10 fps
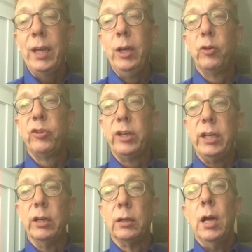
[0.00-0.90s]
Here's the
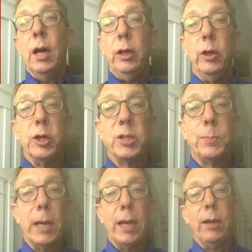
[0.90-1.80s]
deal. You could
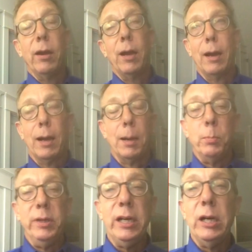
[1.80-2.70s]
spend
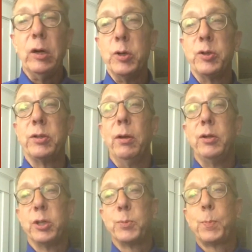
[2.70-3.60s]
years
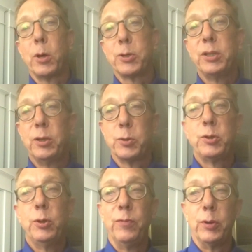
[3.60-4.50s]
just parsing
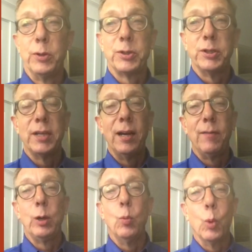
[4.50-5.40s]
those two verses.
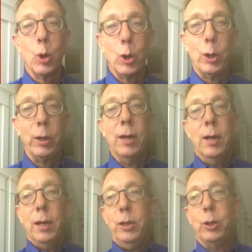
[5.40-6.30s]
Every word
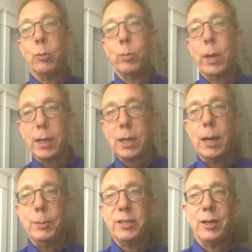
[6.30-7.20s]
you could write a
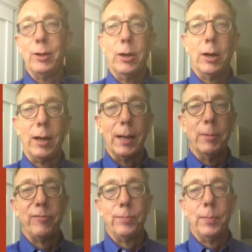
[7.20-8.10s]
commentary
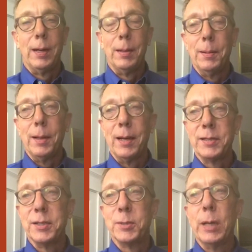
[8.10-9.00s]
on, I
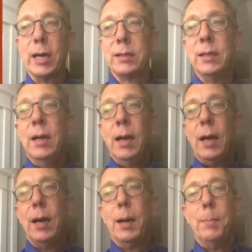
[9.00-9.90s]
suspect.
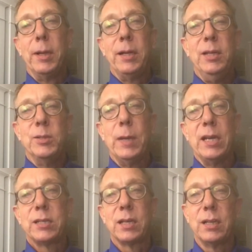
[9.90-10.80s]
But he's
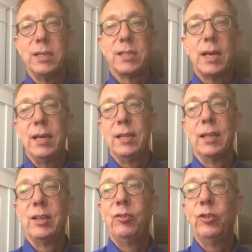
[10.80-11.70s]
basically saying
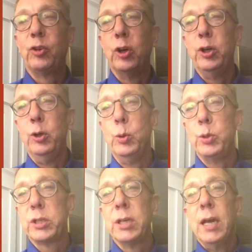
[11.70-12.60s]
that this is good
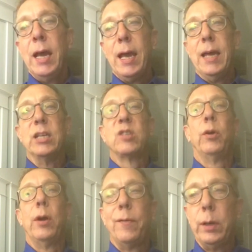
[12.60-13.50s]
news, and it's
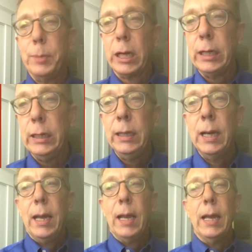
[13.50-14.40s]
for everybody,
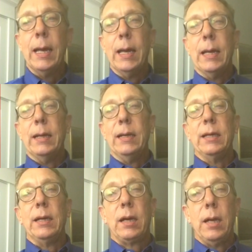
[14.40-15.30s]
and
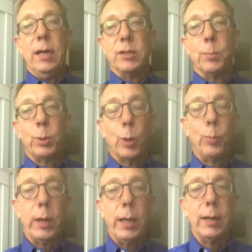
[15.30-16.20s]
it is
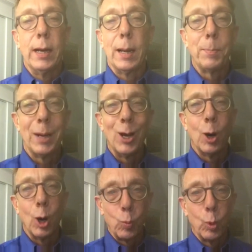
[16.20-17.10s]
appropriated not by
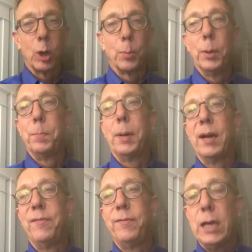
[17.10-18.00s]
hard work, but
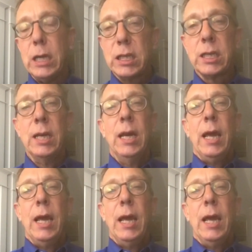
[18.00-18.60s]
by faith.